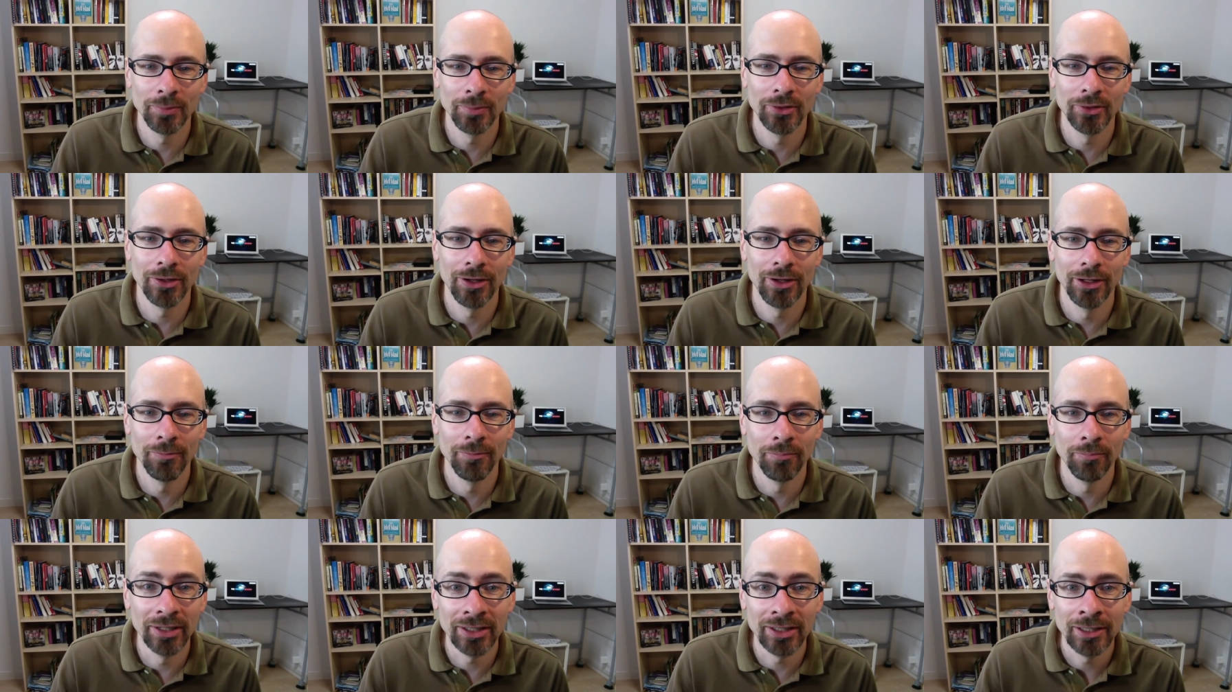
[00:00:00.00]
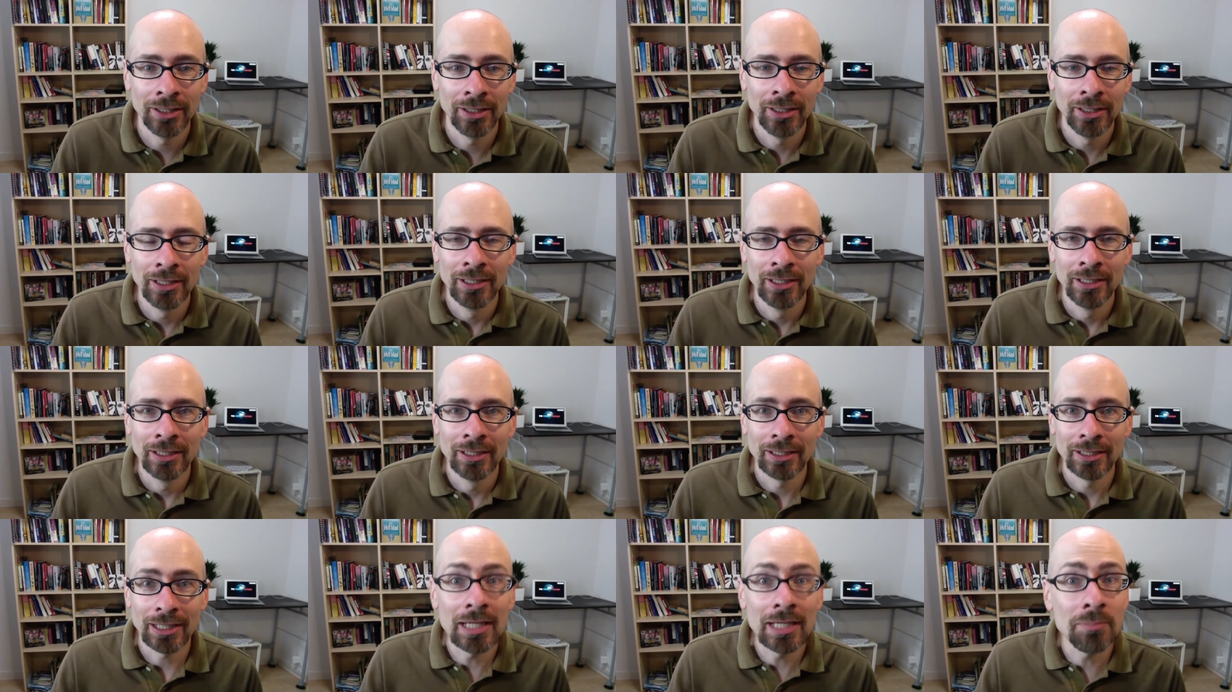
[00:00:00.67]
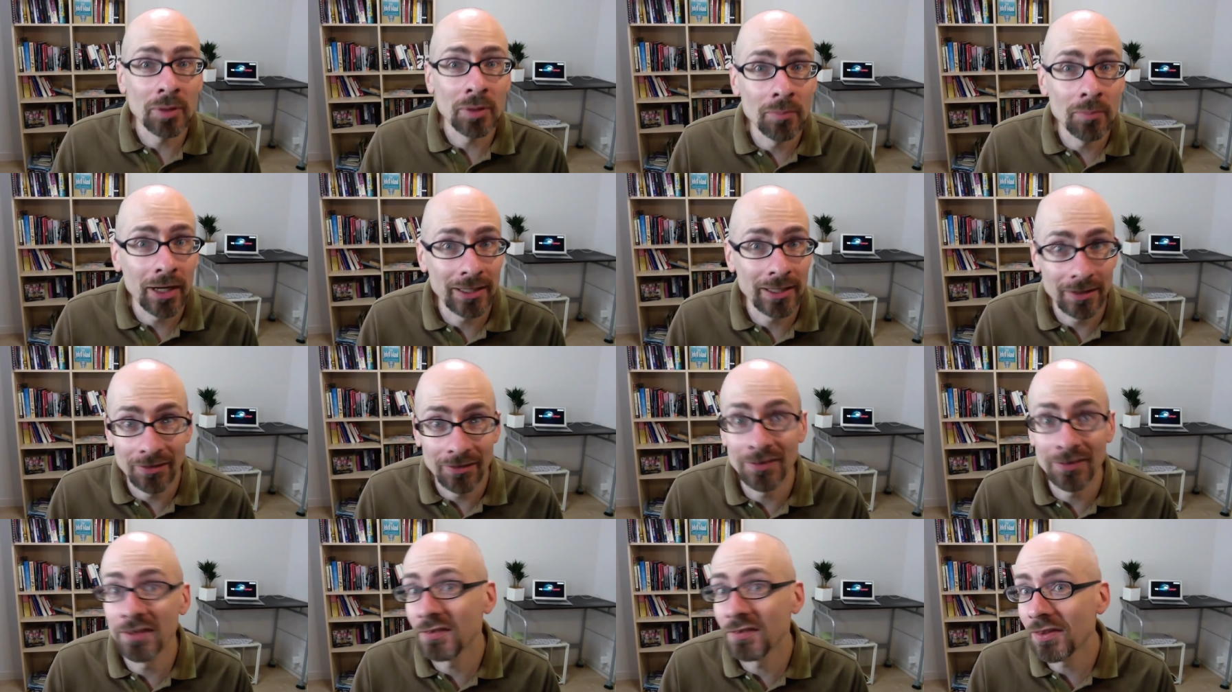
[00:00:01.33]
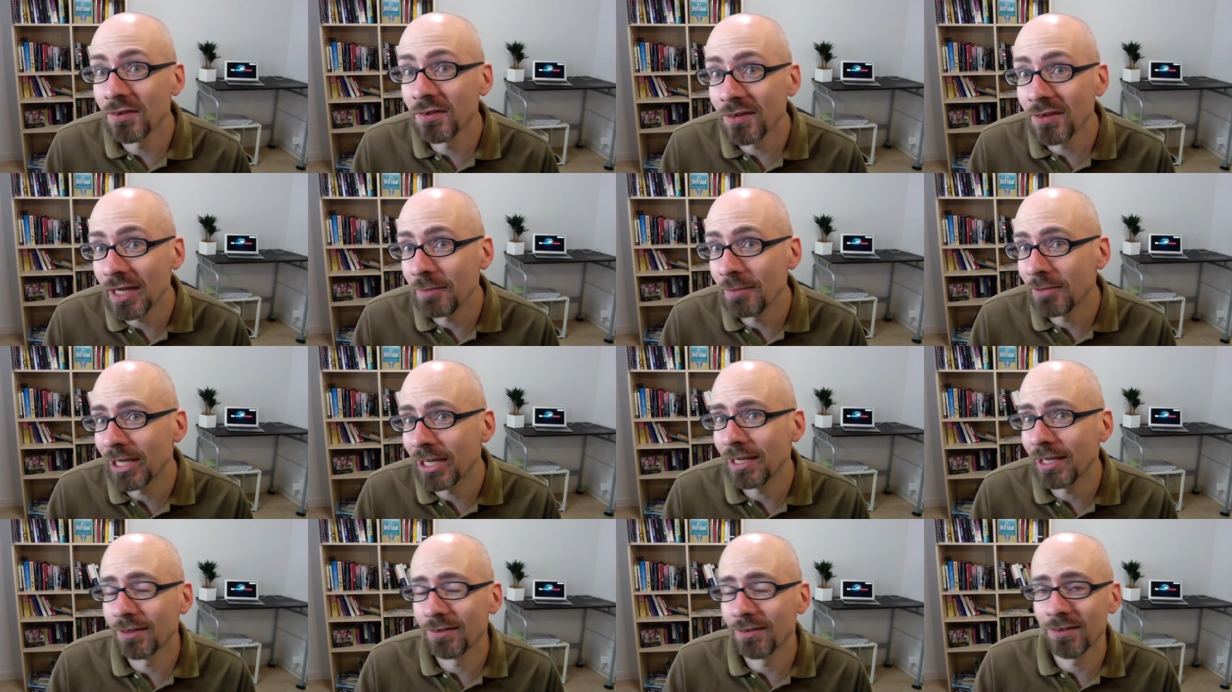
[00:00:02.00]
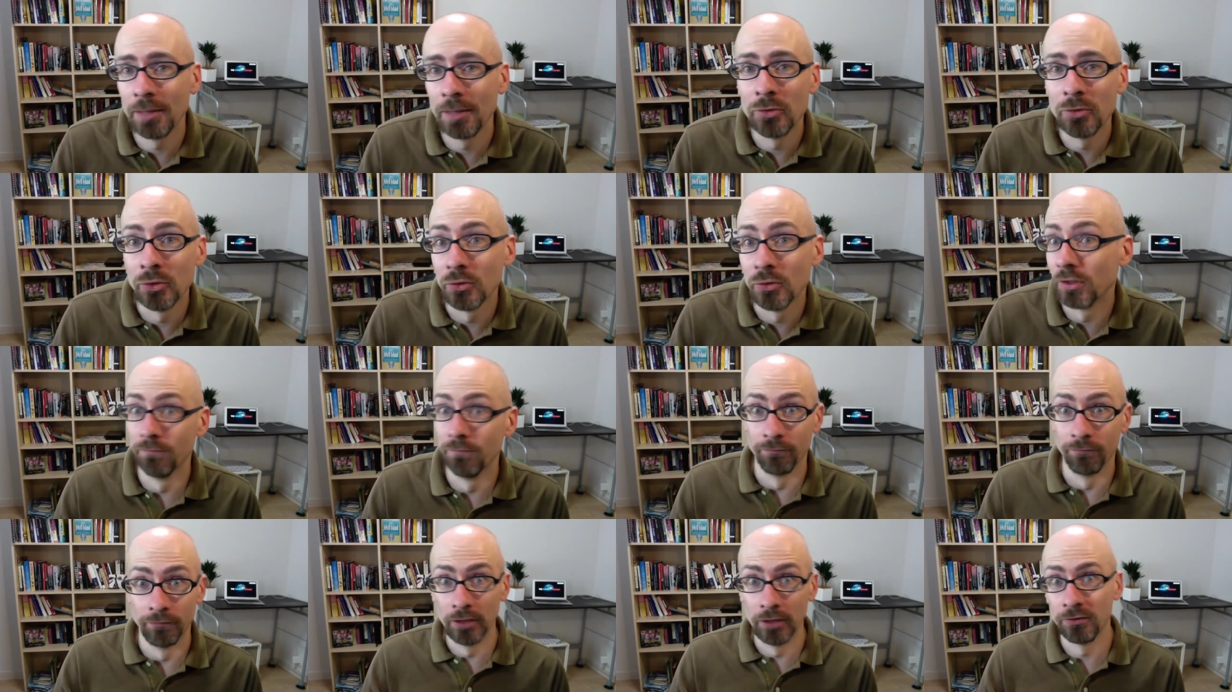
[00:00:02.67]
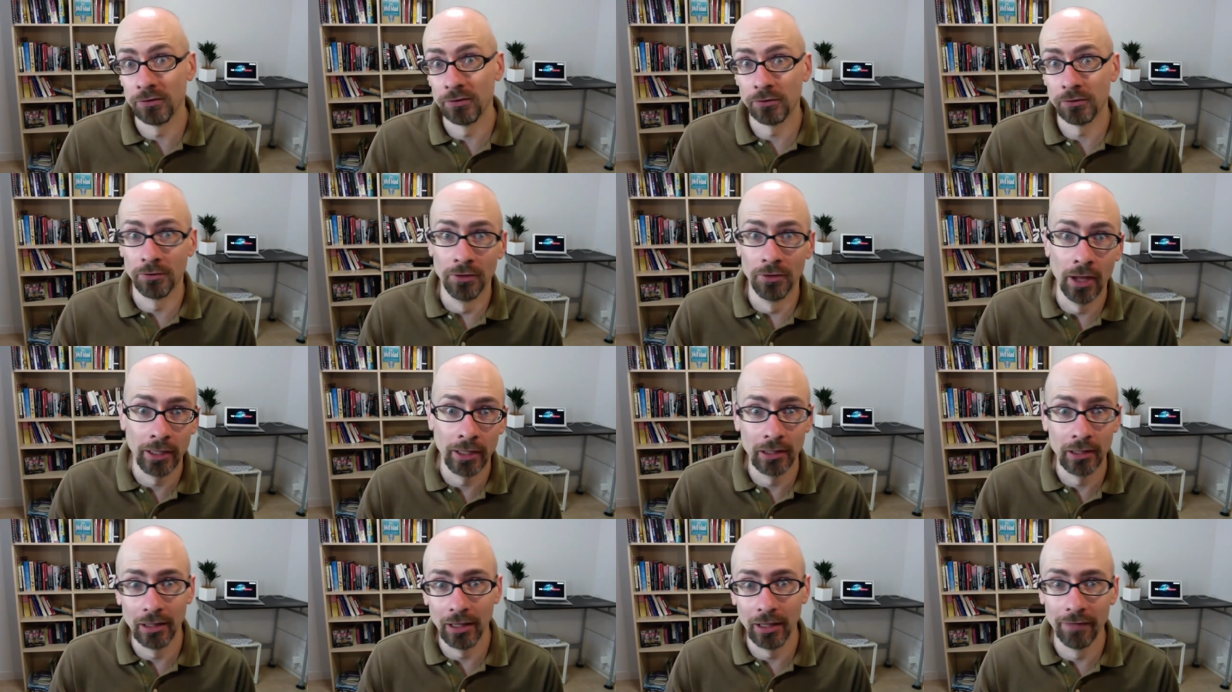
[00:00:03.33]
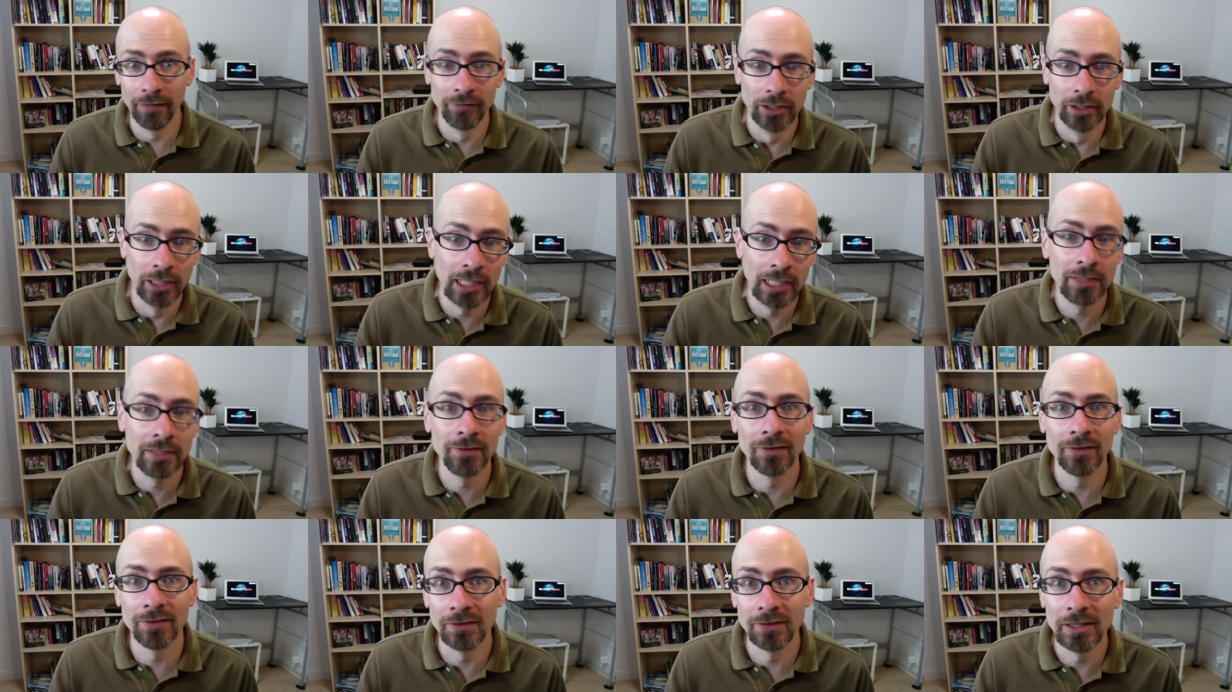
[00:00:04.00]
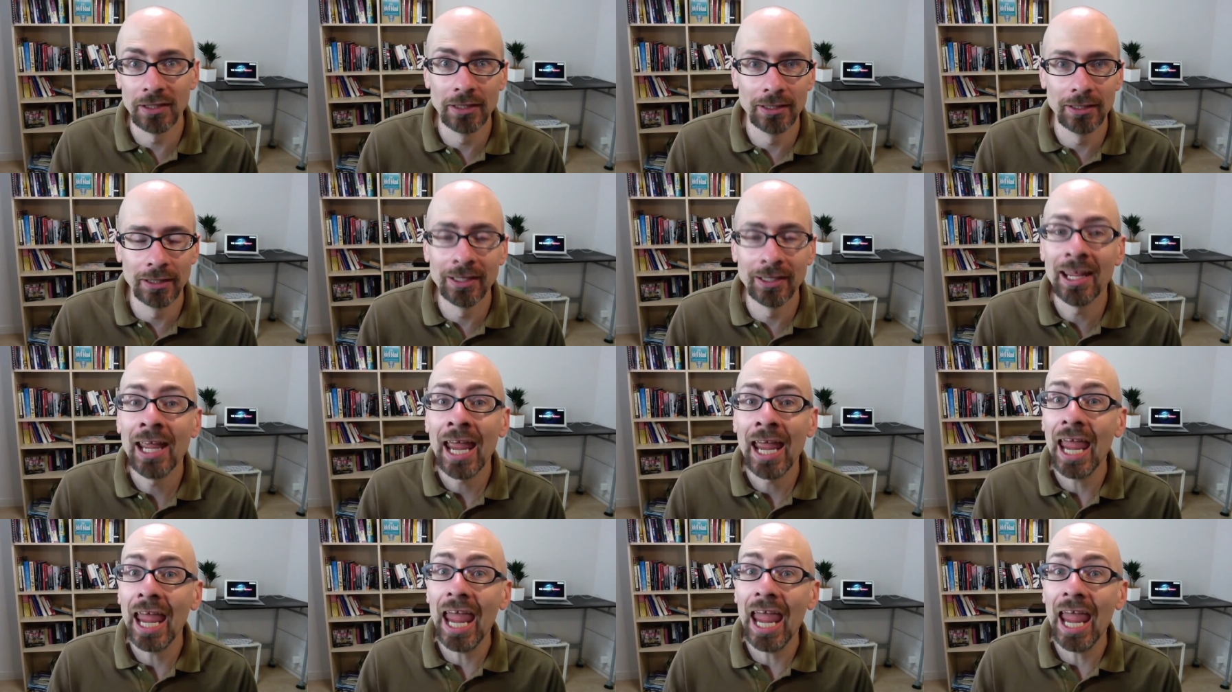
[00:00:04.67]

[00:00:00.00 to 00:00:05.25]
to put on. But keep in mind, this is the same KSM who confessed 9 11 A to Z and